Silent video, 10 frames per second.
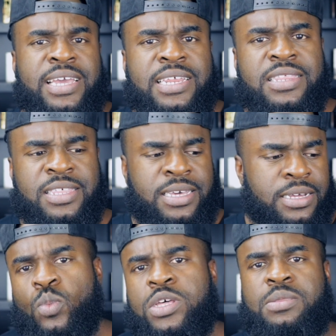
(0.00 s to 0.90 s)

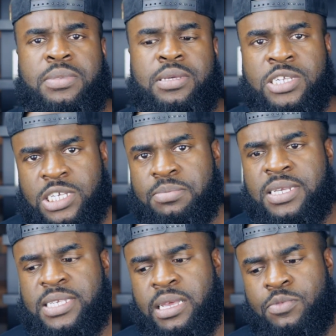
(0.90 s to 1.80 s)
anything with me, just my
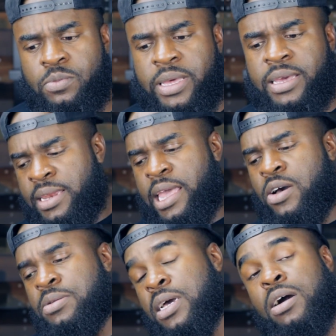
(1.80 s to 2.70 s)
sample bag.
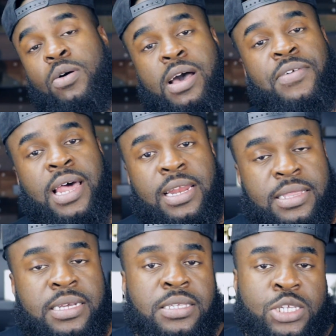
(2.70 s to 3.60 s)
Now I was like, oh, I have a lot of
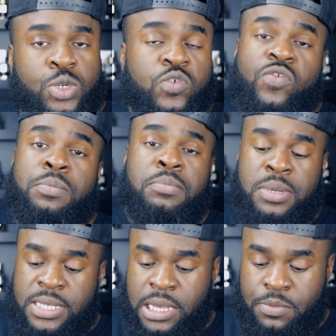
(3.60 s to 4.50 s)
things to choose from in
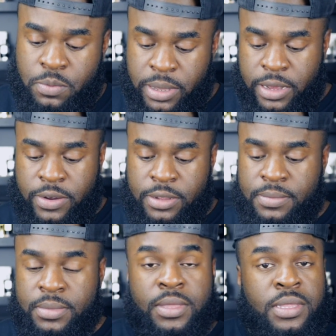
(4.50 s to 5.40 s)
my sample bag, right?
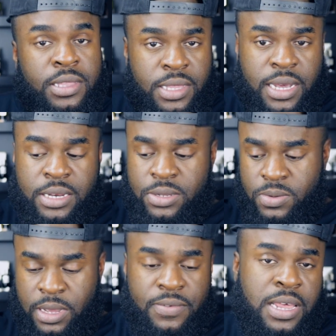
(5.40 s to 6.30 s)
I
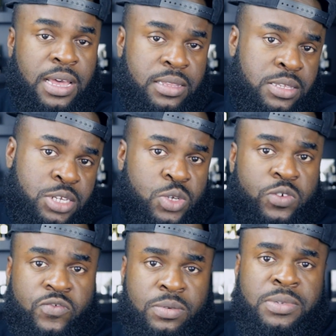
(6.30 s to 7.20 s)
do. I have a lot to
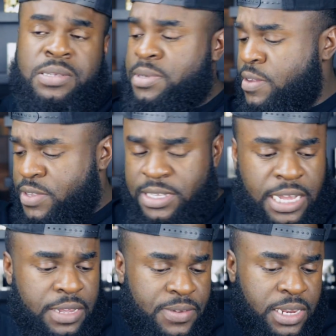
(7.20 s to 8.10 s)
choose from. Some stuff that's
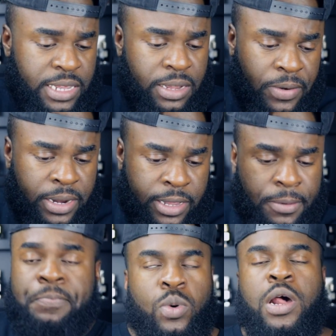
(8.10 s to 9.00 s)
not even in here right now.
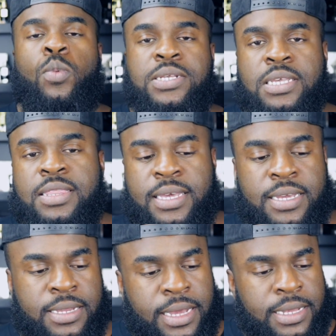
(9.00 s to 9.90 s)
What I wasn't
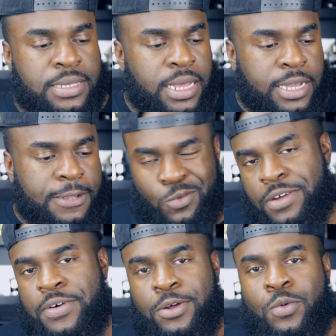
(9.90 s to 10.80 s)
thinking is like, what
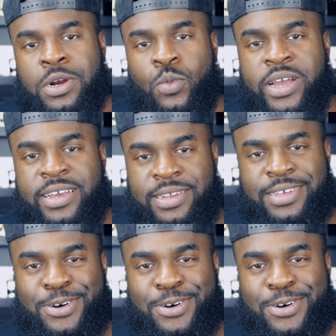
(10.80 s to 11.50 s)
if I don't want to wear any of